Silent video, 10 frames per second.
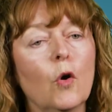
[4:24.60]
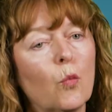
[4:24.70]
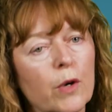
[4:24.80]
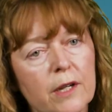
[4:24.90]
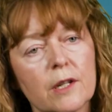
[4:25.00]

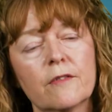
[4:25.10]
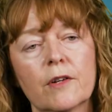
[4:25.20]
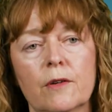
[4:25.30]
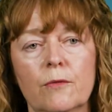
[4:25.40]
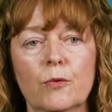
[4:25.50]
we can
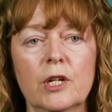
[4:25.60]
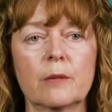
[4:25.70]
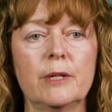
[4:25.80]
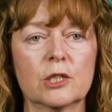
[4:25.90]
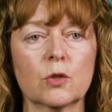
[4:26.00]
never
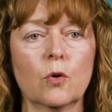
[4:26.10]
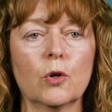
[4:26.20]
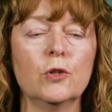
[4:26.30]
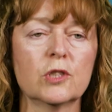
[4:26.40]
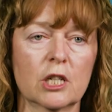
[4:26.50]
really be sure
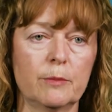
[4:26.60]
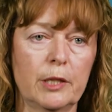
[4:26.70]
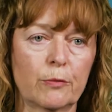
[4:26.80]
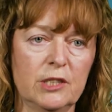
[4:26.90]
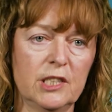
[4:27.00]
who's going to be
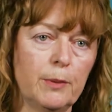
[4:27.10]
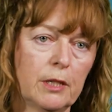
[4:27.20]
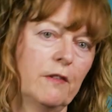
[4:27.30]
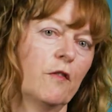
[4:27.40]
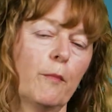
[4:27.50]
the
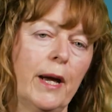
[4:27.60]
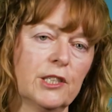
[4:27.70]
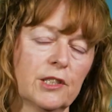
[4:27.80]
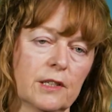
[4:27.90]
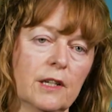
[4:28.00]
recipient of
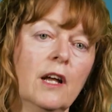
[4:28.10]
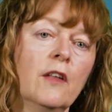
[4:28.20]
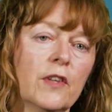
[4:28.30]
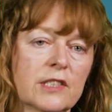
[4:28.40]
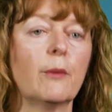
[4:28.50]
information
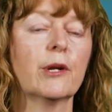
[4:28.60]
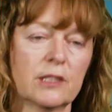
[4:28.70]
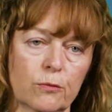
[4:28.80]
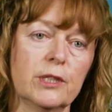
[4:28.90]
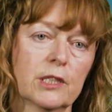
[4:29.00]
that someone
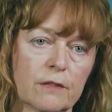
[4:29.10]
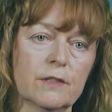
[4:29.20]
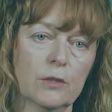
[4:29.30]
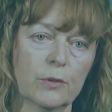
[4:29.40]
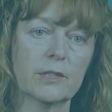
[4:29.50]
is at risk of suicide.